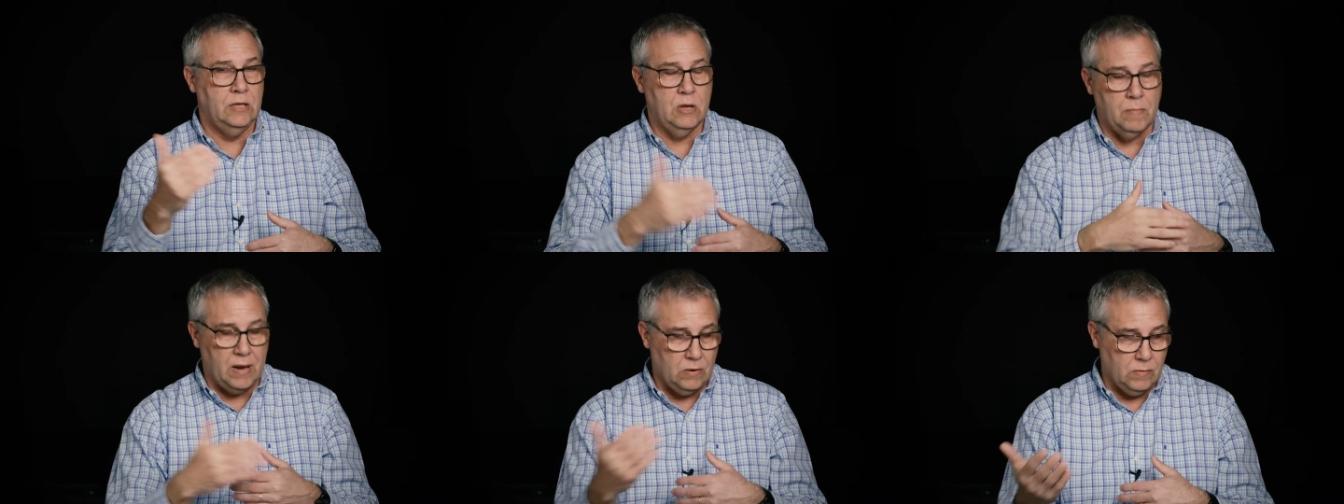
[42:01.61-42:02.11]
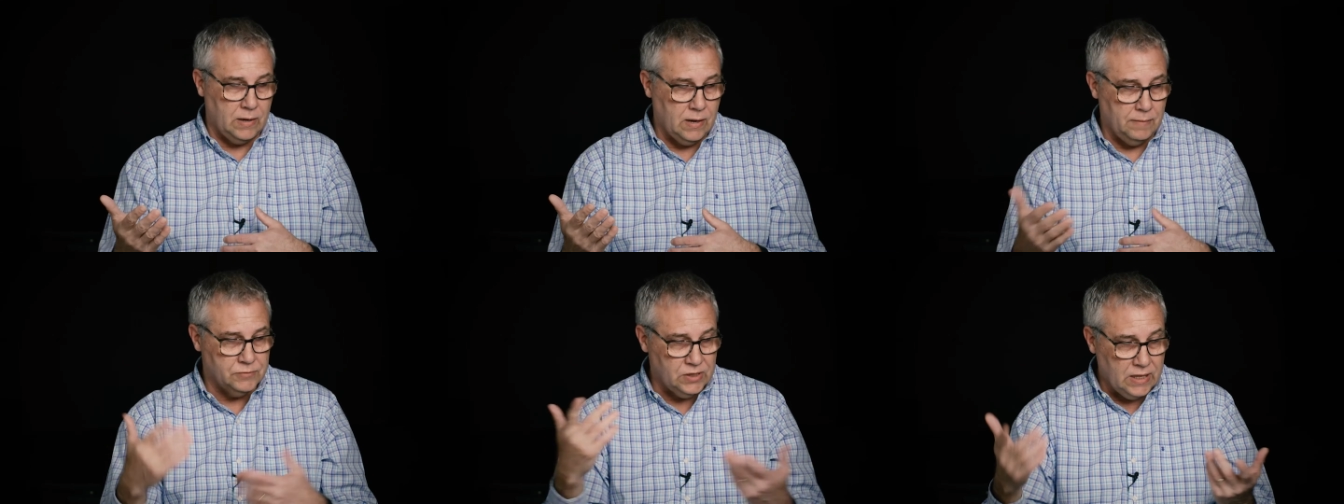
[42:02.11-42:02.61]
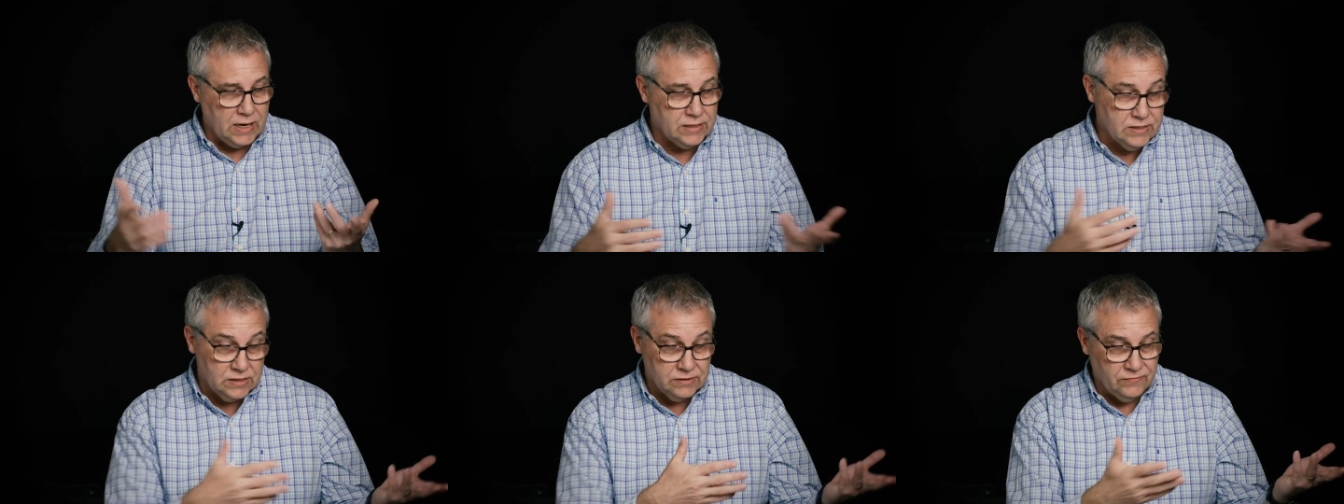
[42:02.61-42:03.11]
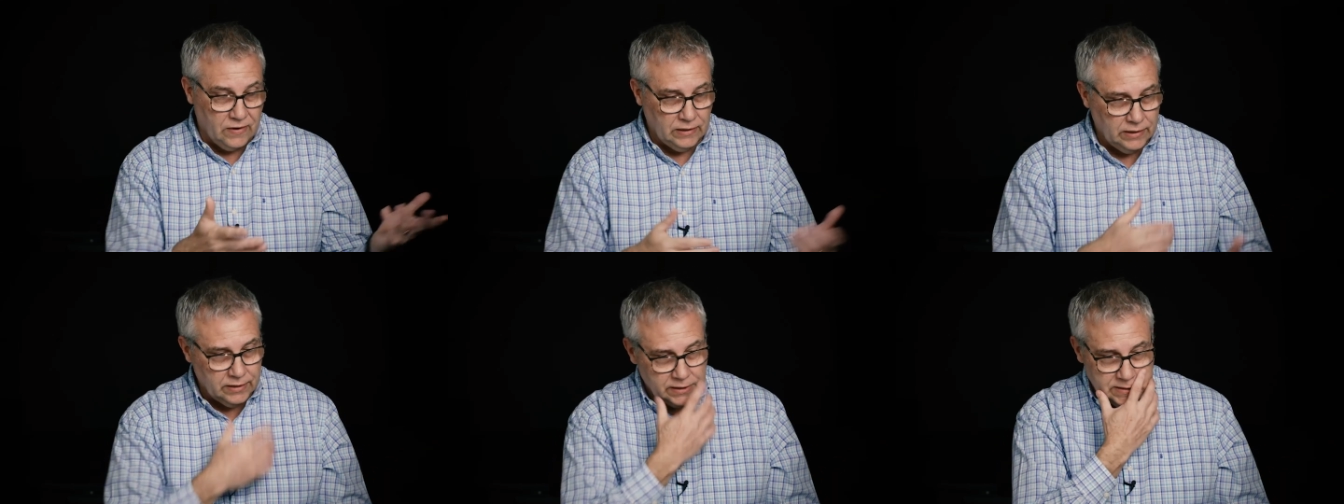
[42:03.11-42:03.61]
no matter what comes. And then it says
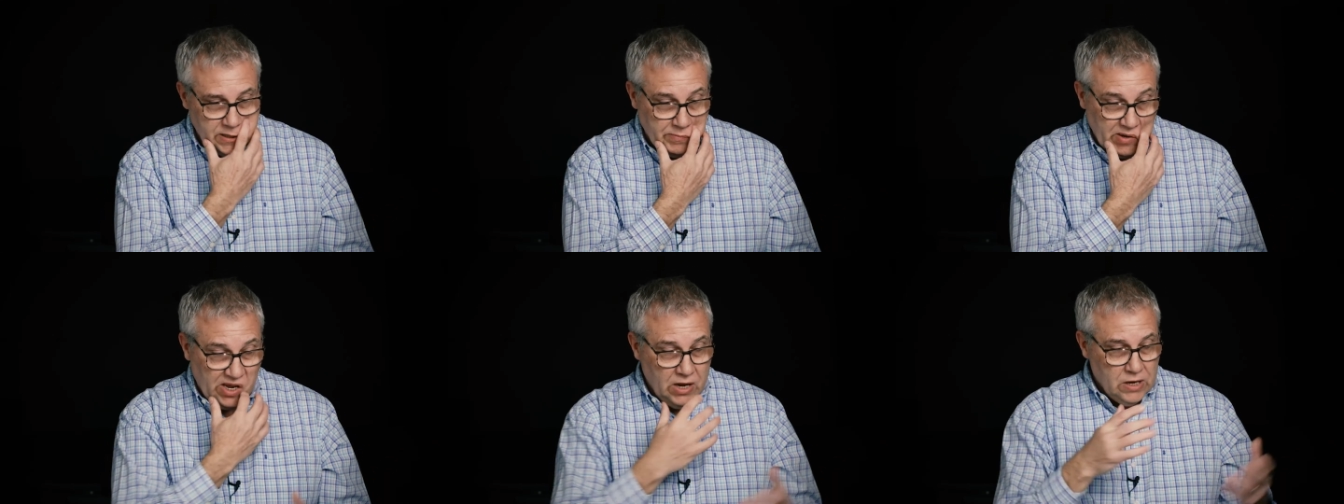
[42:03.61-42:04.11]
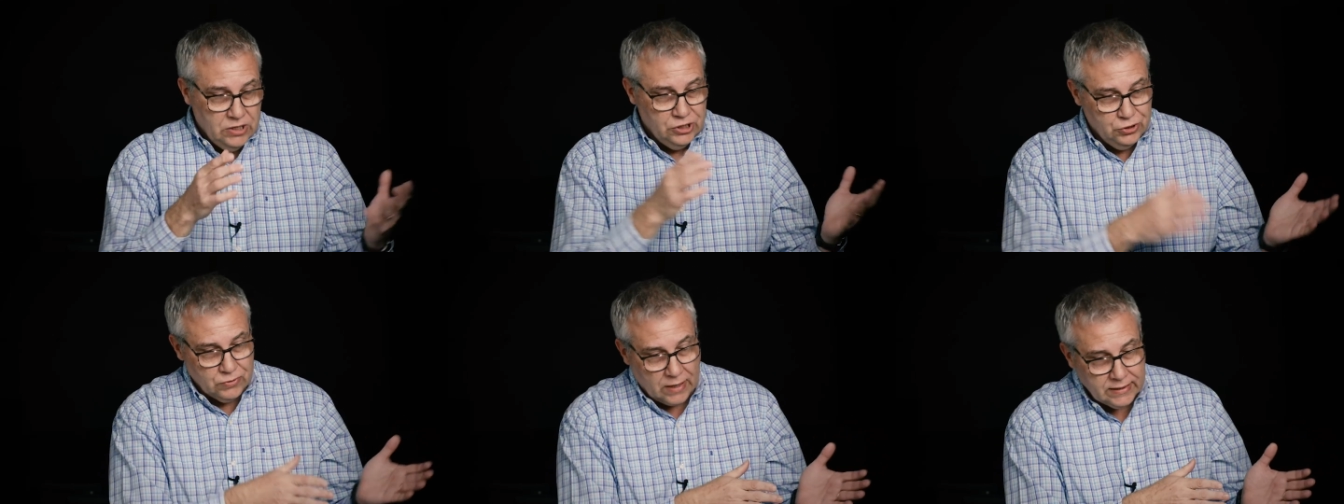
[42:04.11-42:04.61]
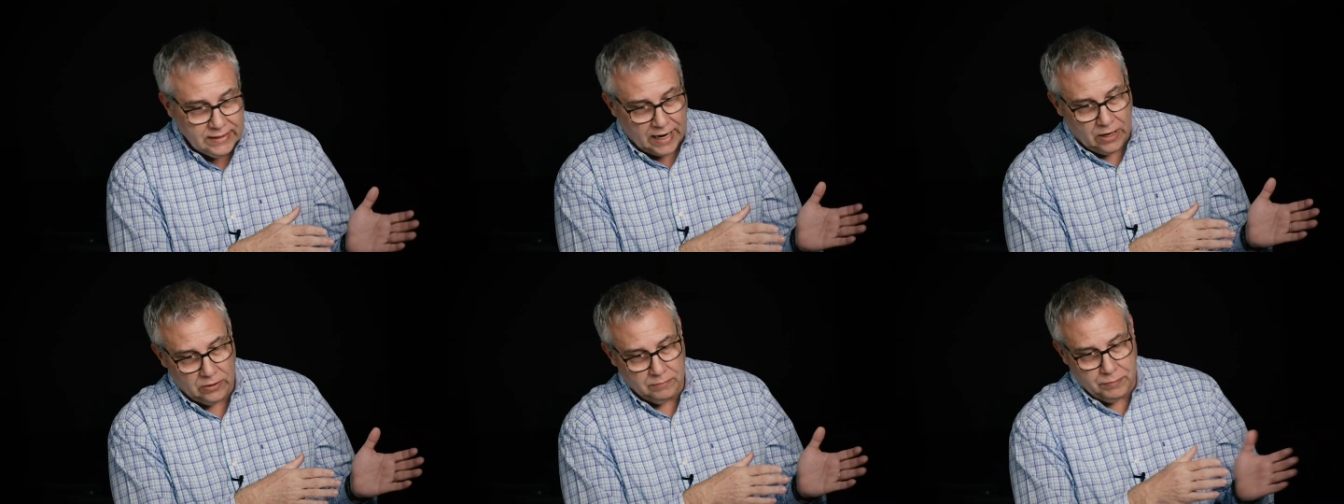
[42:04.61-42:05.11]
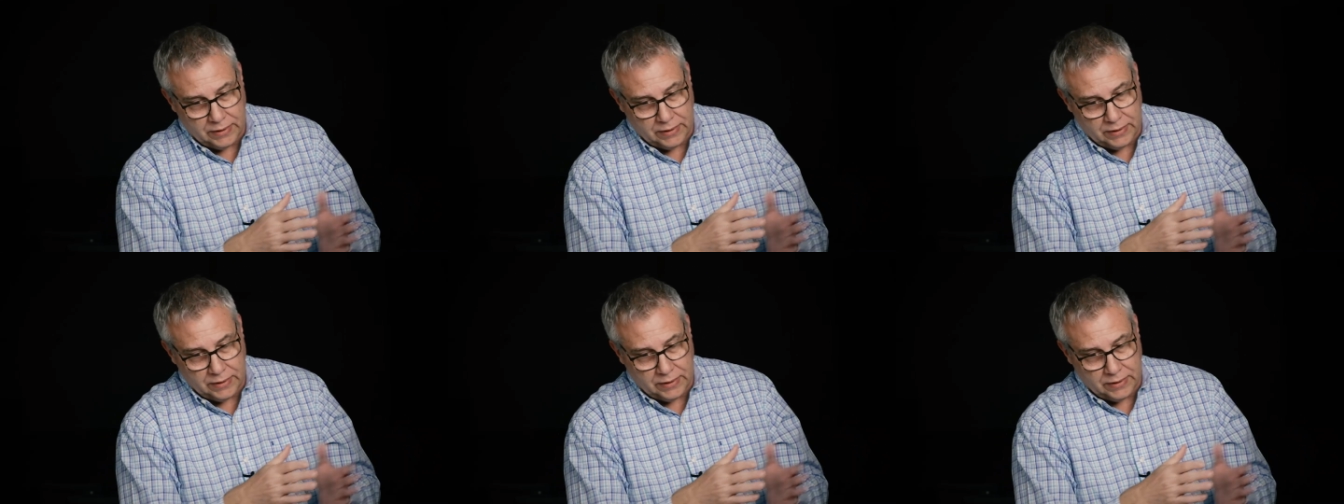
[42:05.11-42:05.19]
finally this to be struck down